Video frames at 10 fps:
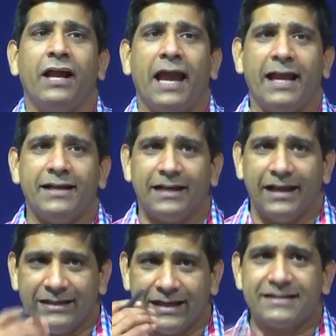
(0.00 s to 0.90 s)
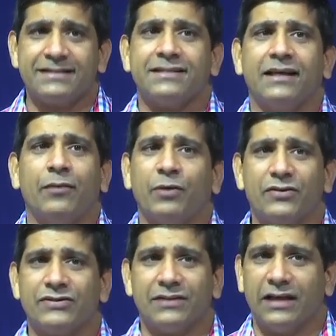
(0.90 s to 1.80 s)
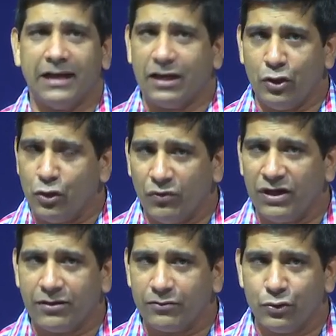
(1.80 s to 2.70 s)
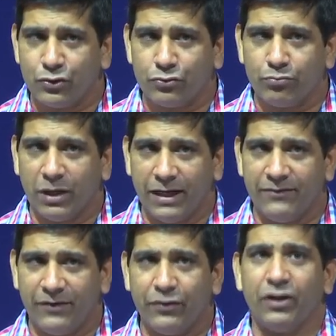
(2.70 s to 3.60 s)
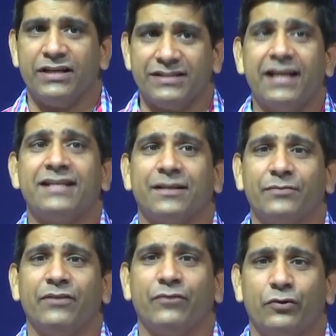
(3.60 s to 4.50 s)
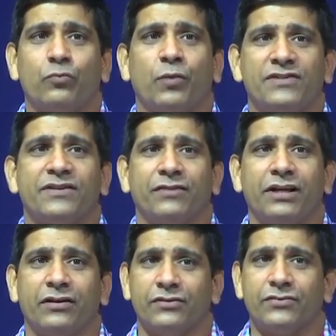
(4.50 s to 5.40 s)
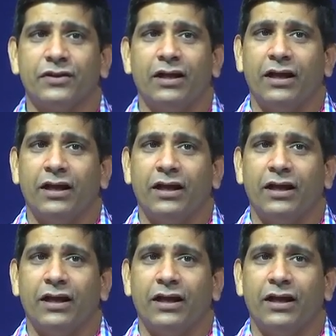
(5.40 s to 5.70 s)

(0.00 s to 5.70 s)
And that's because if you are designing something for 2.7 years,